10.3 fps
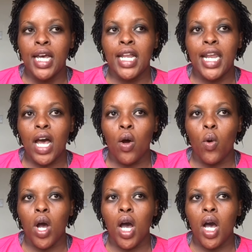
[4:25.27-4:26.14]

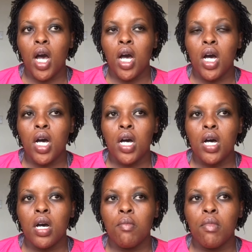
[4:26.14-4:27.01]
Now,
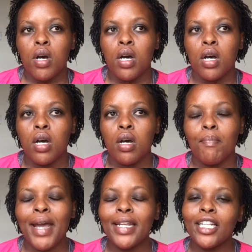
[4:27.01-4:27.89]

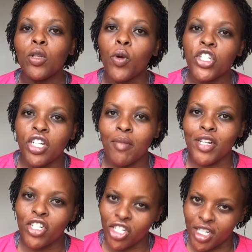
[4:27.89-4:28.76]
my little washing
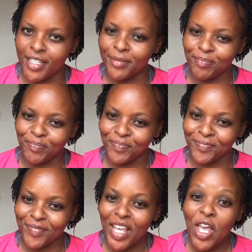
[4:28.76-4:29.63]
machine,
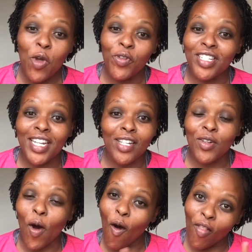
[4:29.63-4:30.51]
which does
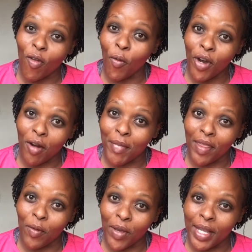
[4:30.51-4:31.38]
all the work, by
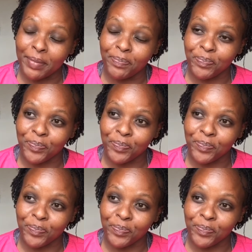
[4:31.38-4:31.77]
the way,